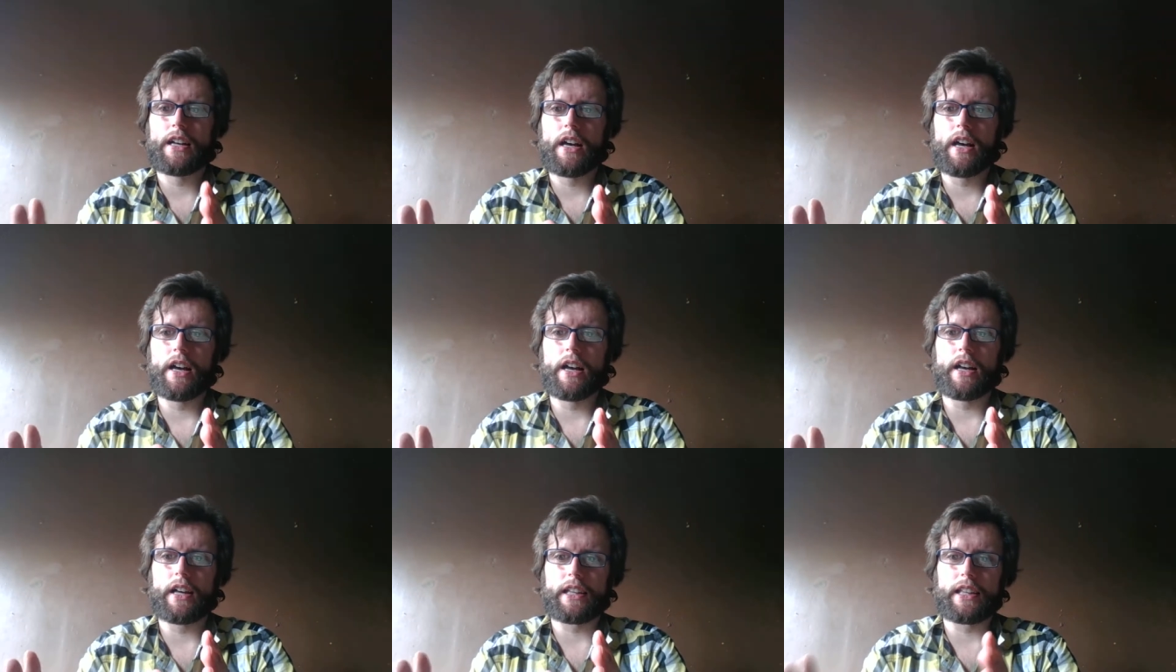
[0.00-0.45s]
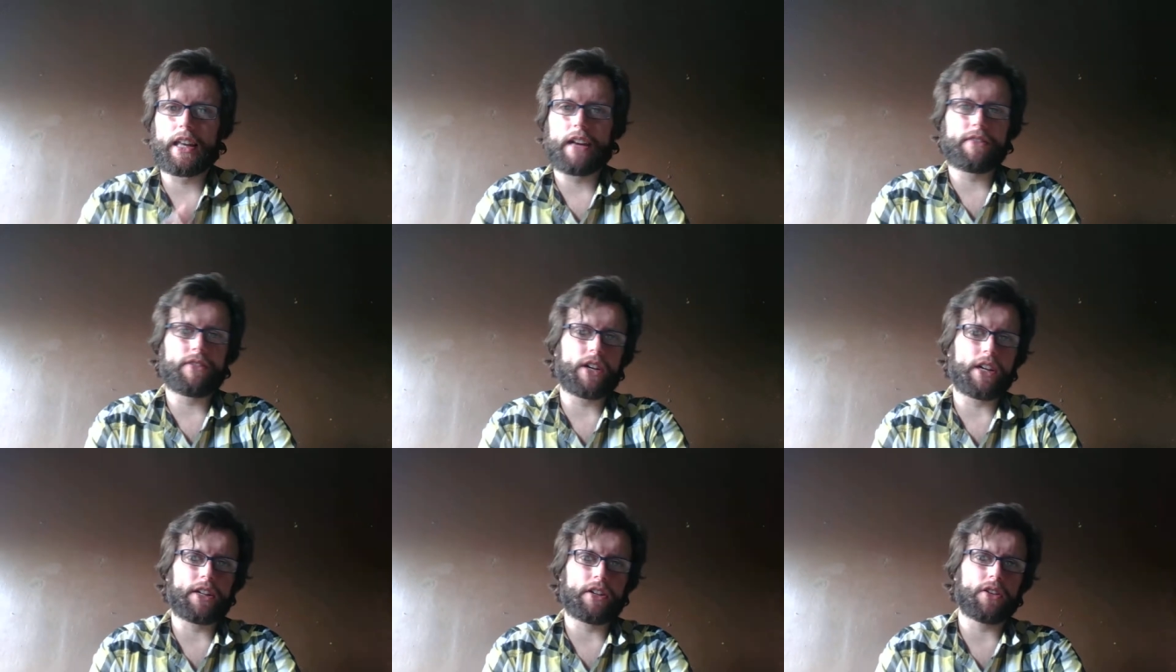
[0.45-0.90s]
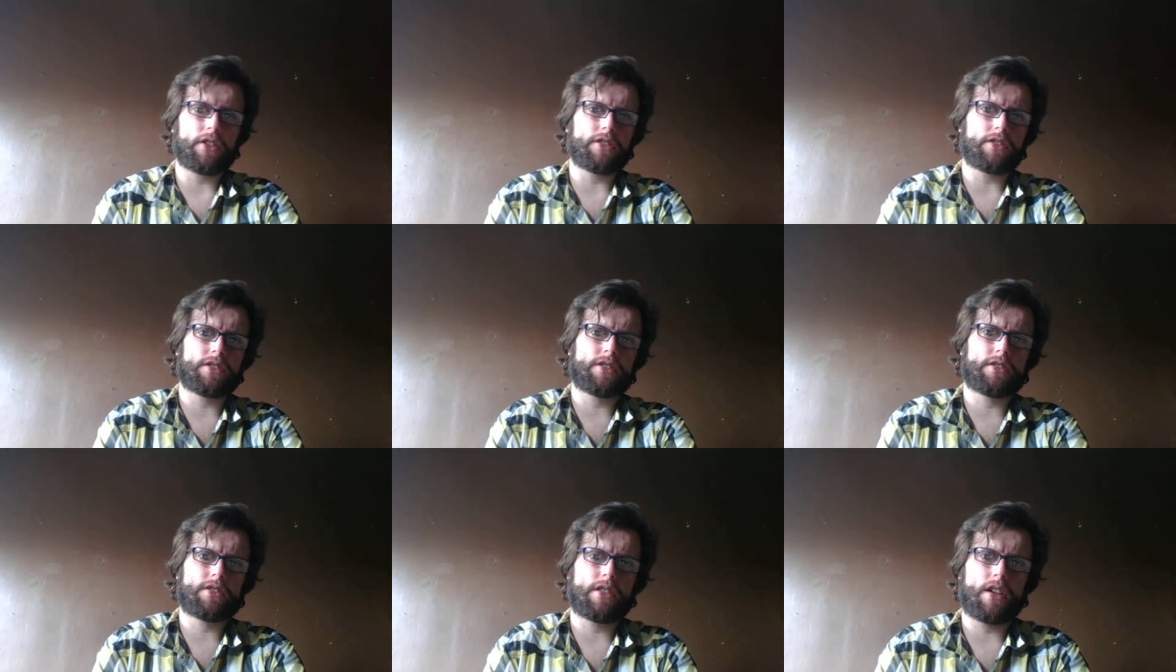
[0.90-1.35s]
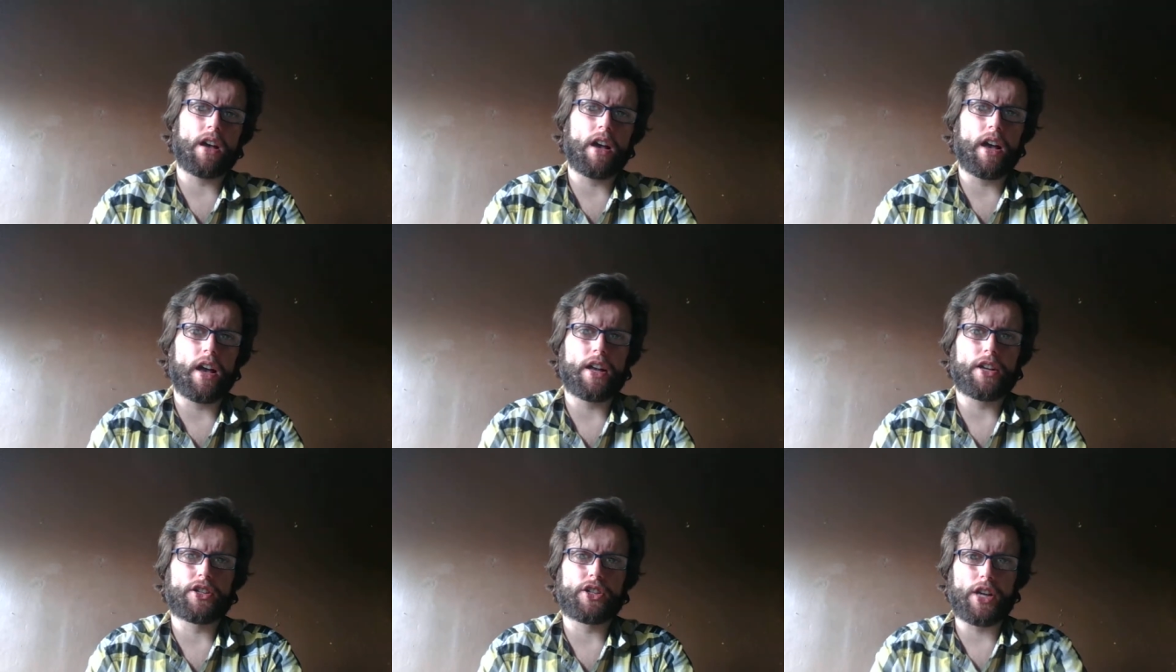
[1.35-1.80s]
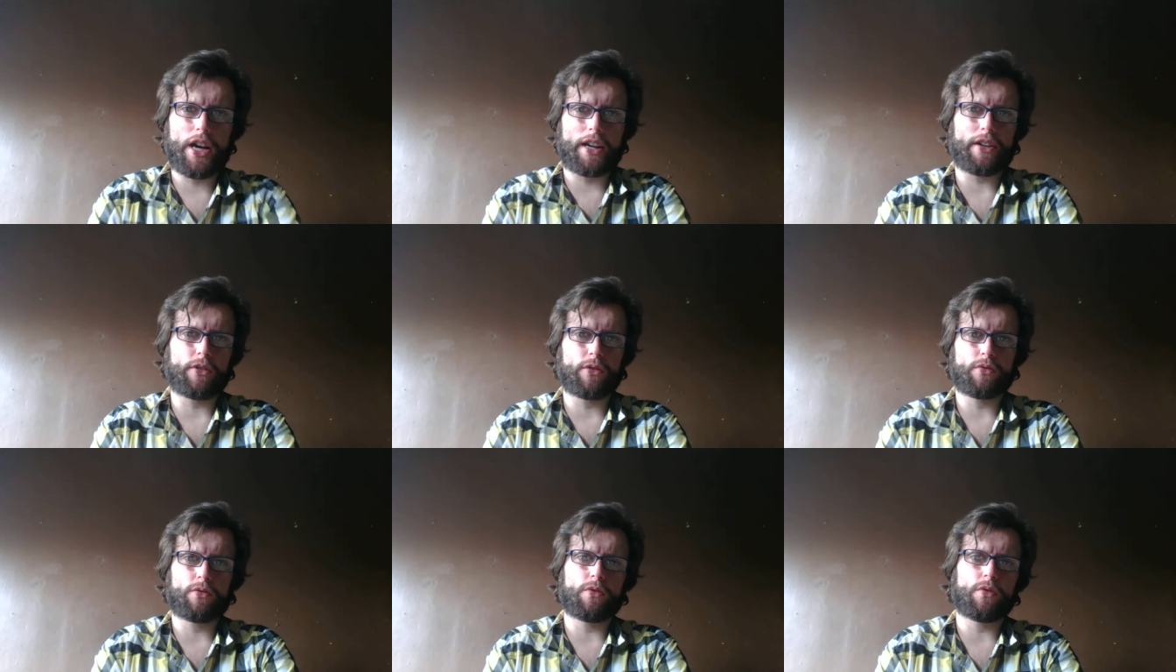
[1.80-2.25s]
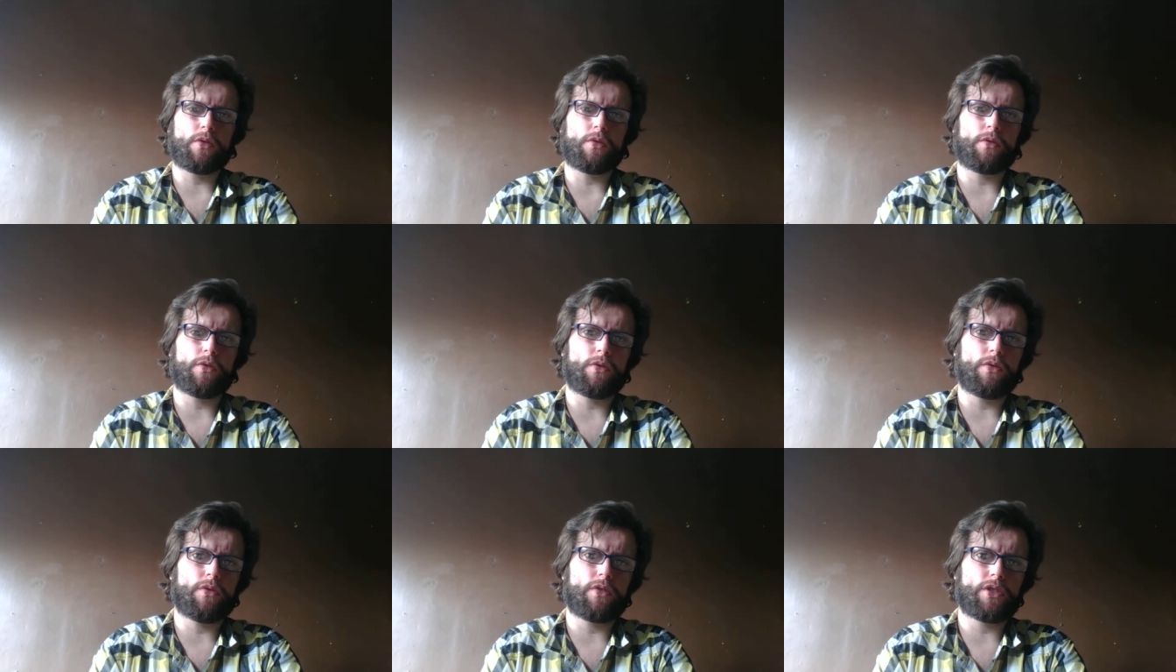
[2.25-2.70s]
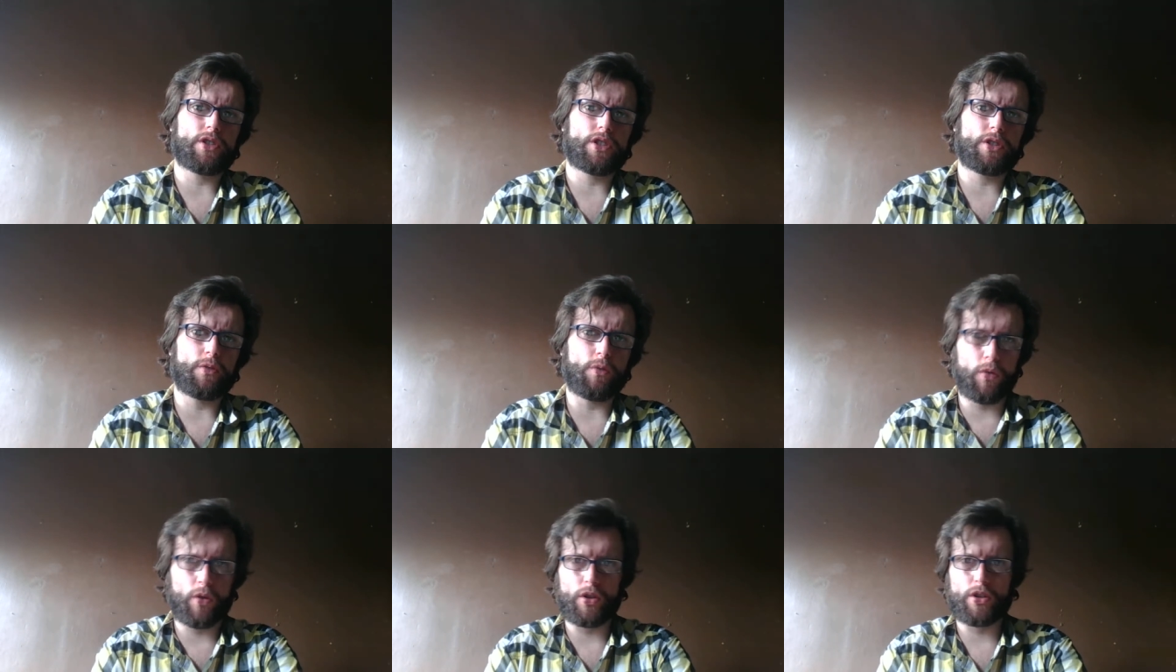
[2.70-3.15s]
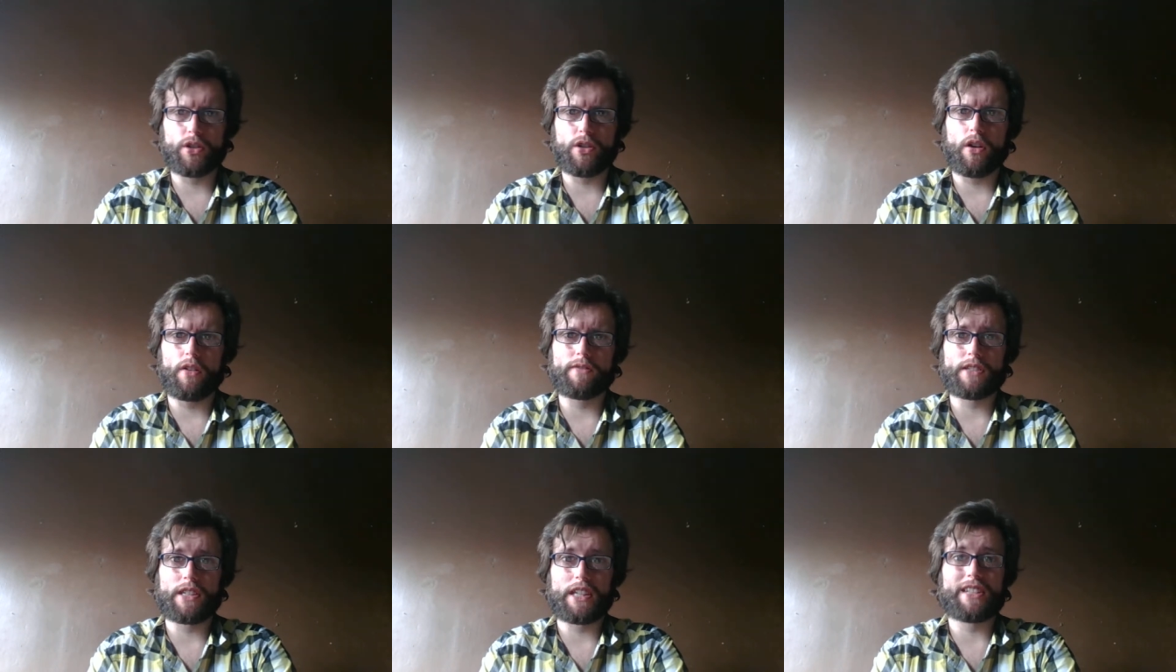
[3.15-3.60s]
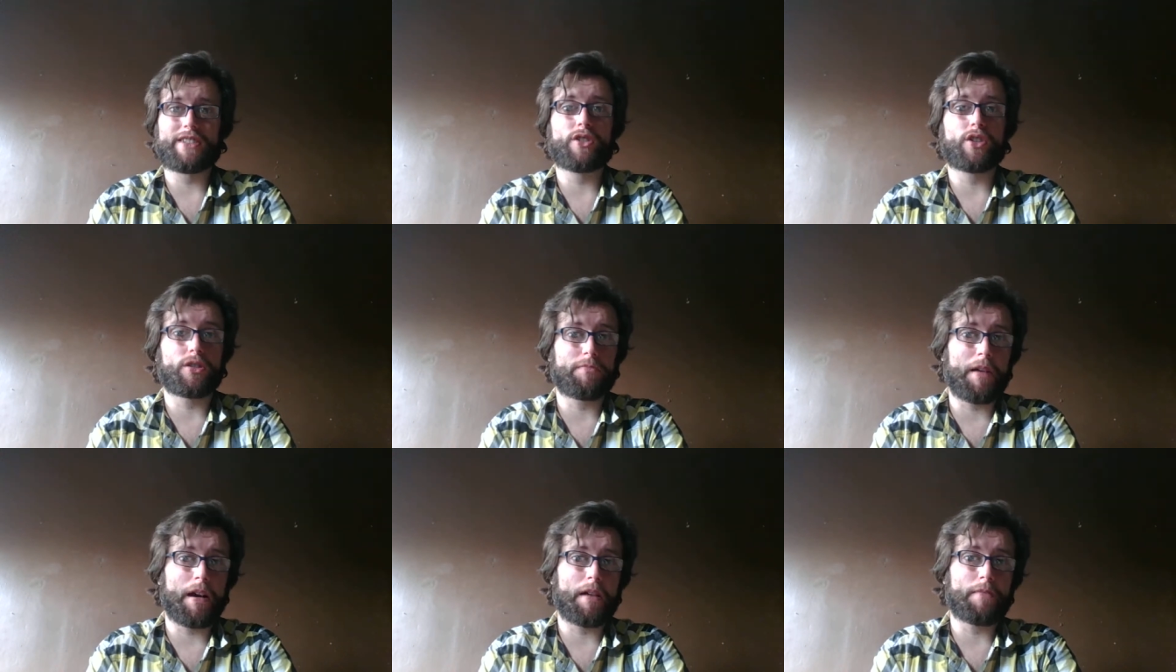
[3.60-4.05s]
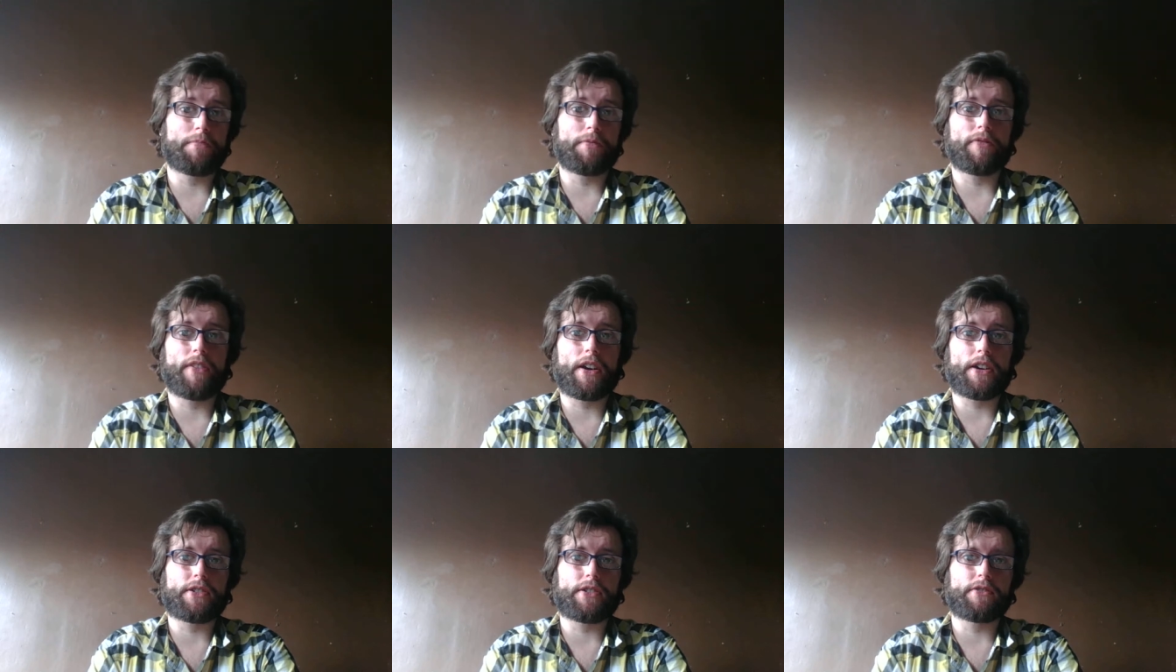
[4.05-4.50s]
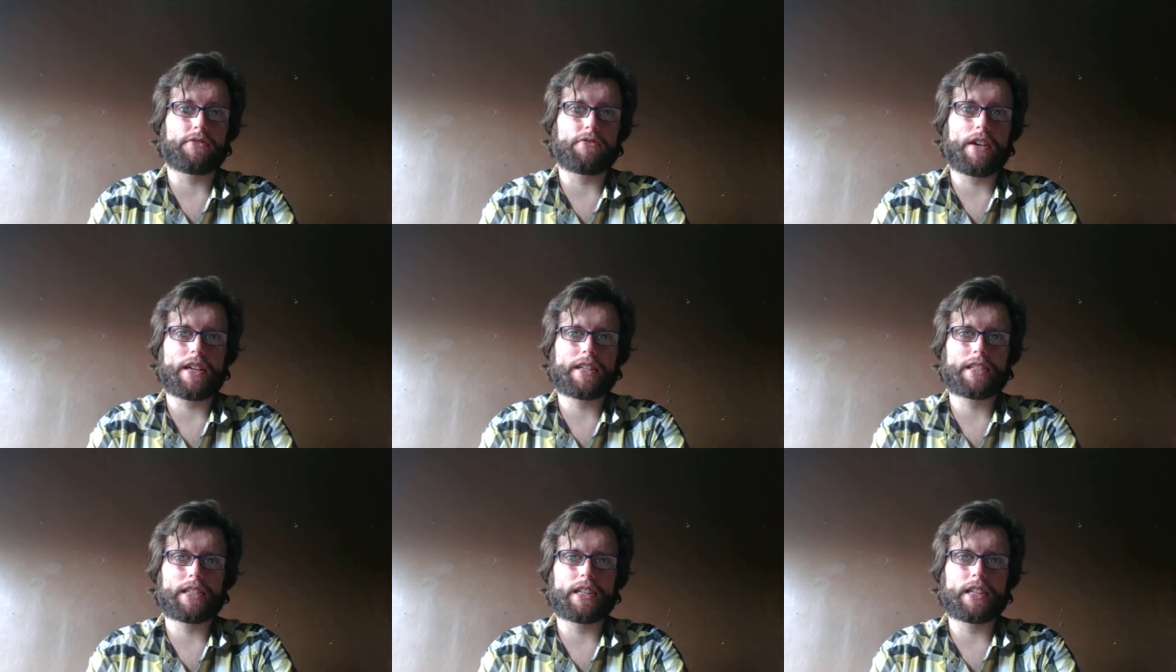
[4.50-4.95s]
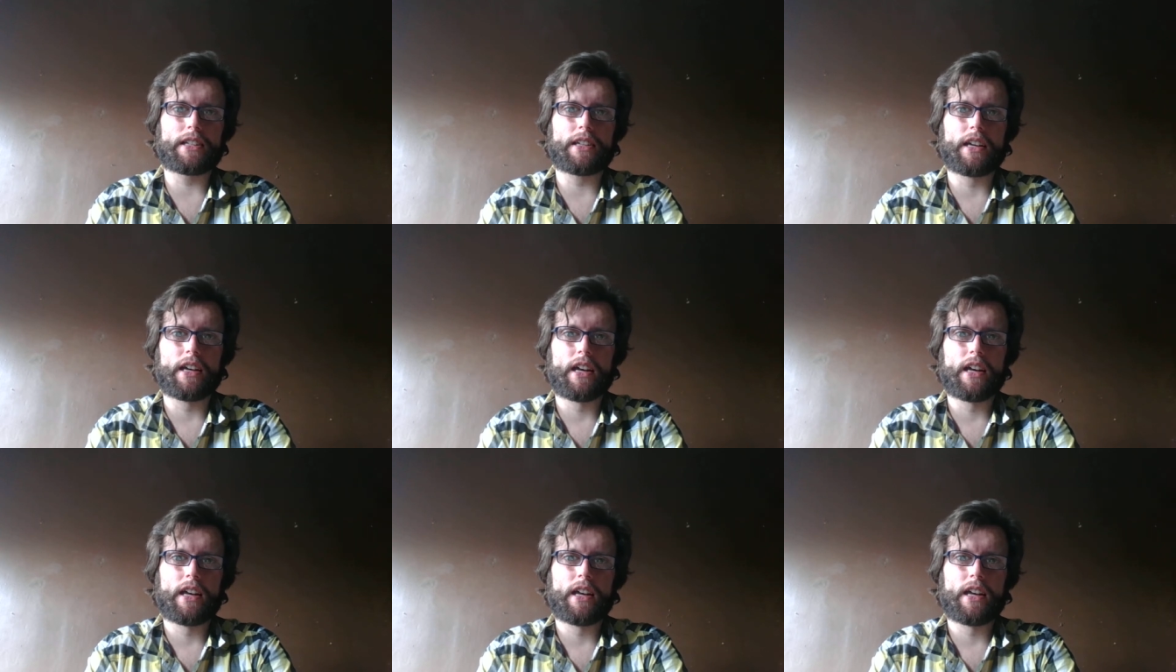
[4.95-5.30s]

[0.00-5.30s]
Gavinot's channel towards obviously talk about professional wrestling,